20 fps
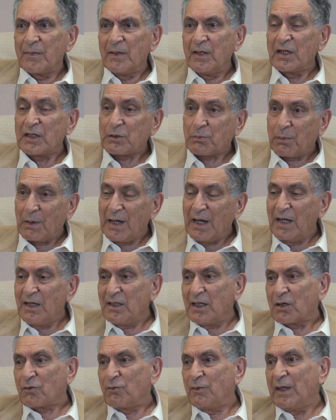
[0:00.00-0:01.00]
He explained
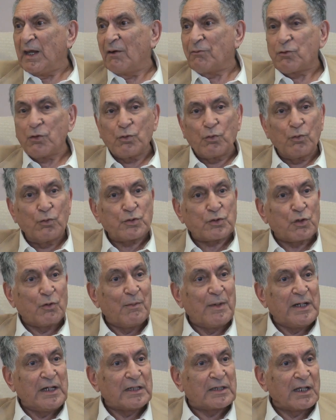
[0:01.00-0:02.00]
that we have to do so
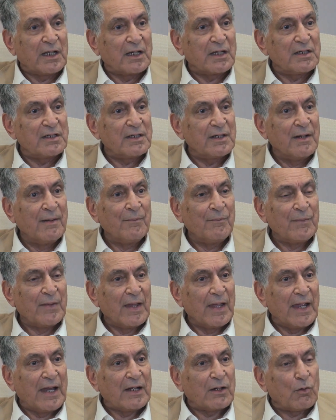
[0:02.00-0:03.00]
many things,
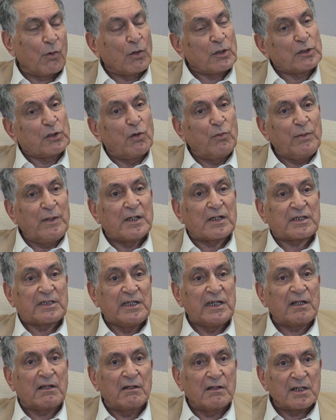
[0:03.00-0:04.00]
and although we are
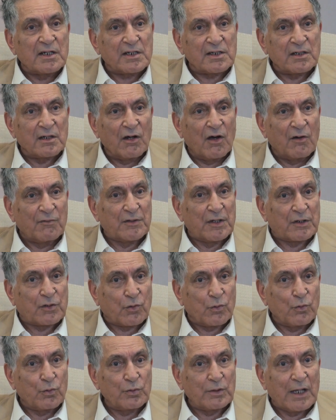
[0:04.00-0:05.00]
seekers of the
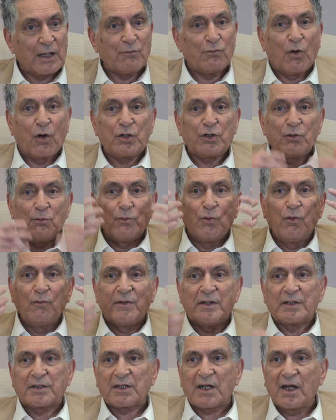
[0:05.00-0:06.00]
truth and want to move
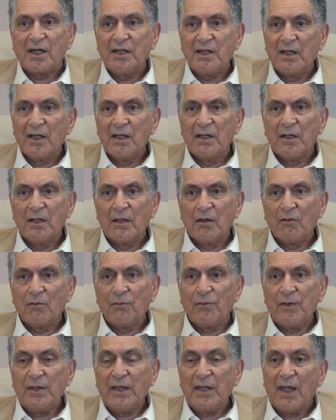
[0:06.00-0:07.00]
inside,
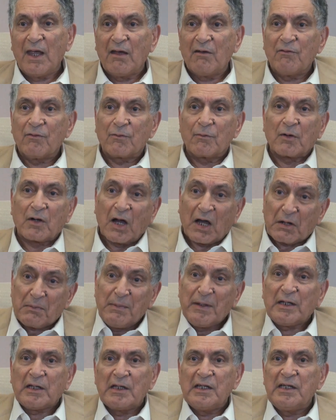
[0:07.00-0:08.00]
we have
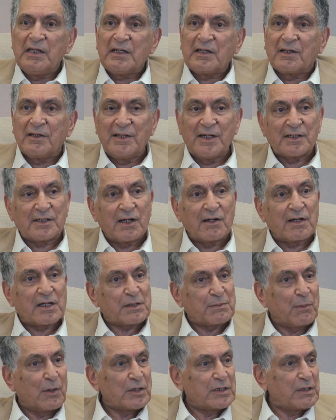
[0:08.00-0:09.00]
karmically created
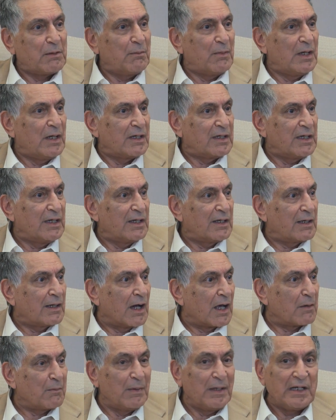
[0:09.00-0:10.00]
responsibility,
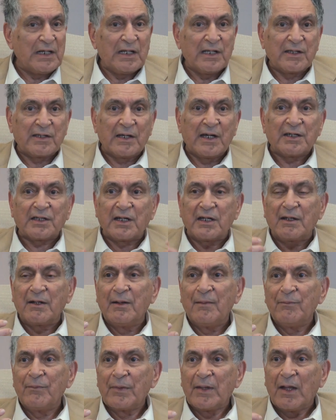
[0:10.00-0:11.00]
karmically created
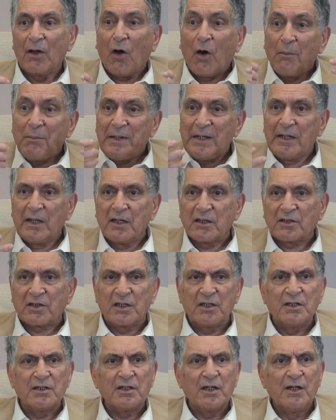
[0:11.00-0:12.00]

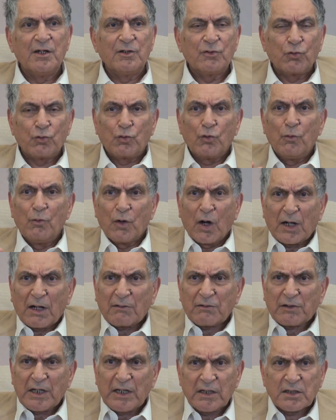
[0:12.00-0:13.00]
obligations to do a lot
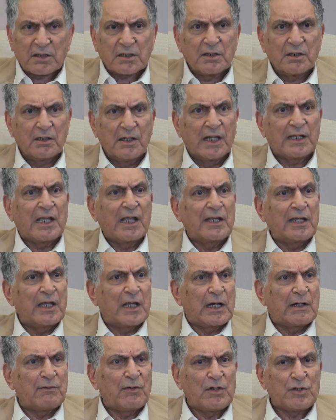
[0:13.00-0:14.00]
of things, taking
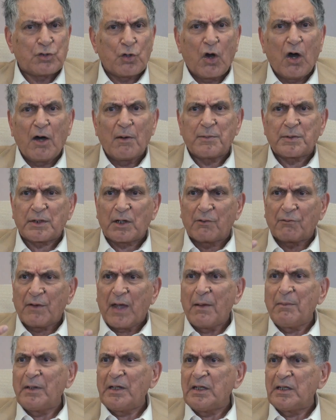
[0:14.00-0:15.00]
care of our jobs, our
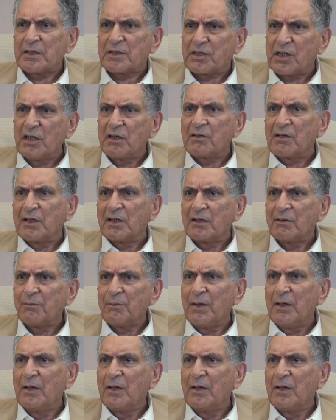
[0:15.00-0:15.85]
families, children,